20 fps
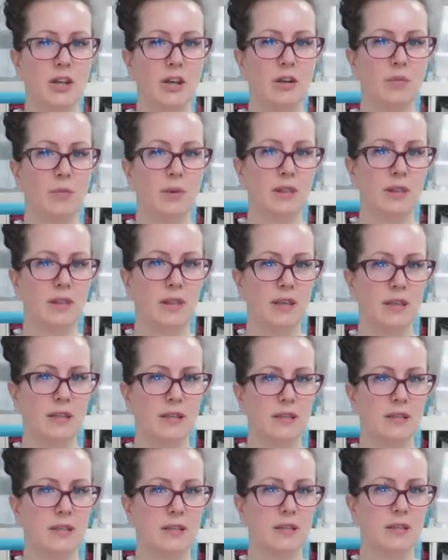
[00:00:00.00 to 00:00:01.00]
it with
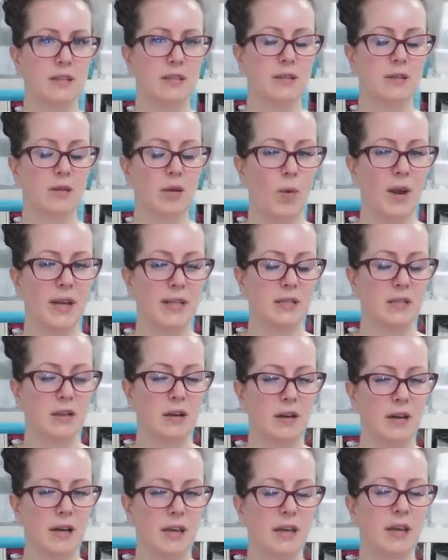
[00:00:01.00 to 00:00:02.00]
this waist
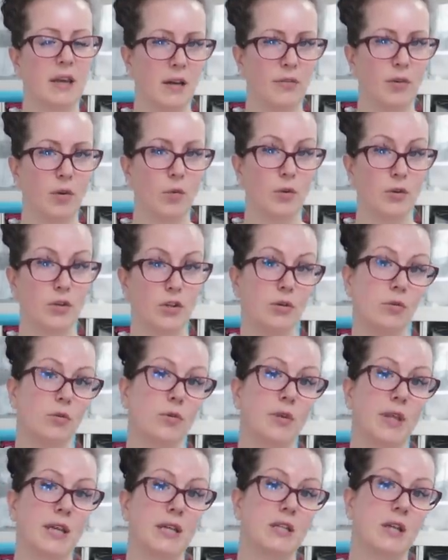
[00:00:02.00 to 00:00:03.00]
tie if you want to,
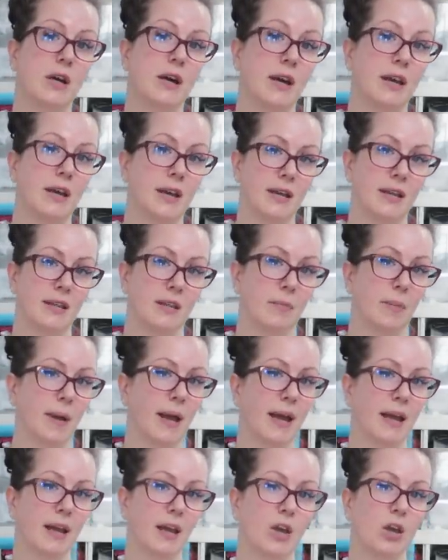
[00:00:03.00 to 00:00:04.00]
or then tie it at the
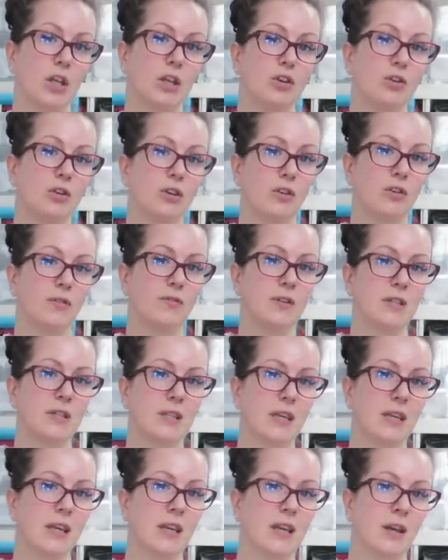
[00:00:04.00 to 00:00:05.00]
back. And you can
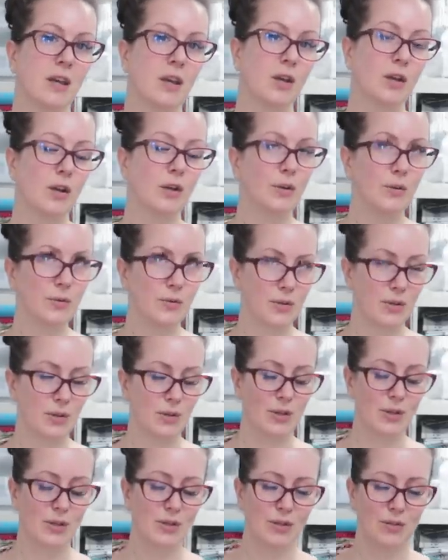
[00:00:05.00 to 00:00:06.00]
obviously
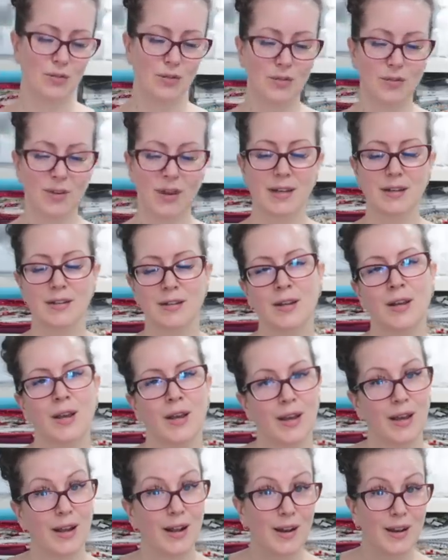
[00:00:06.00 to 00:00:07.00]
loosen this if you've had
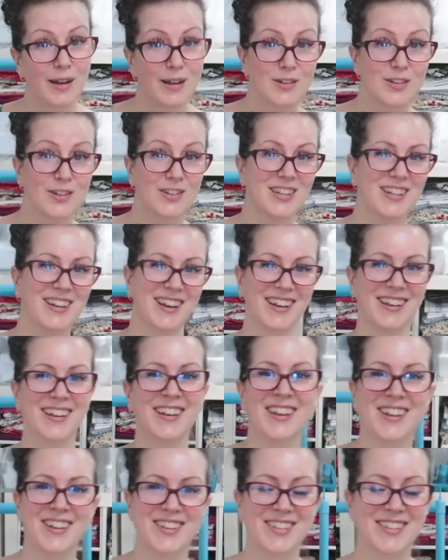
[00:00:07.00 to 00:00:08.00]
a larger dinner.
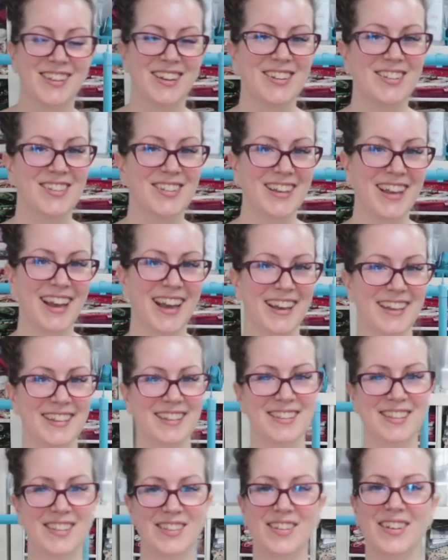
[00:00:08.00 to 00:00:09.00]
So yeah,
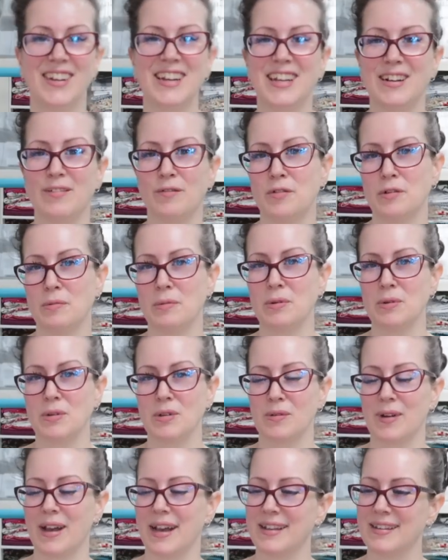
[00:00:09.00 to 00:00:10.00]
this is very comfortable
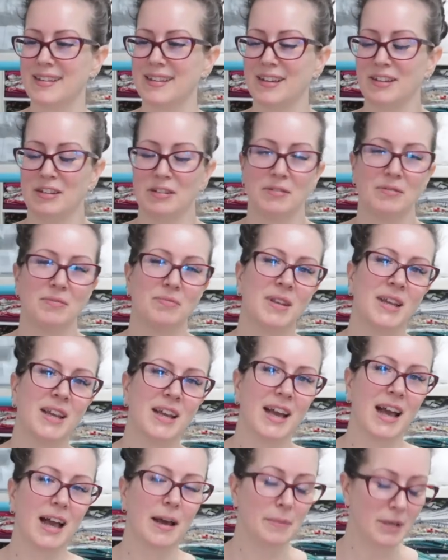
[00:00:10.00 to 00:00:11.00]
to wear. So
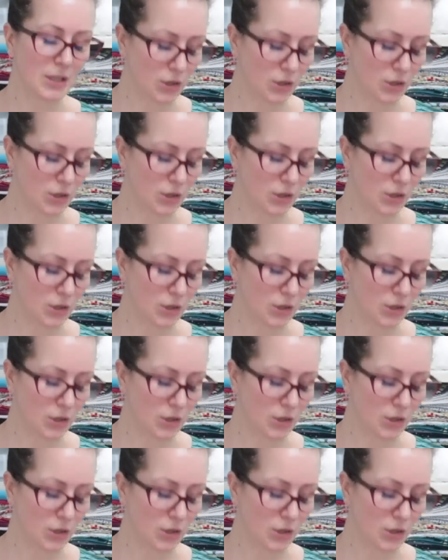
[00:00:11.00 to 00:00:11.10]
I'm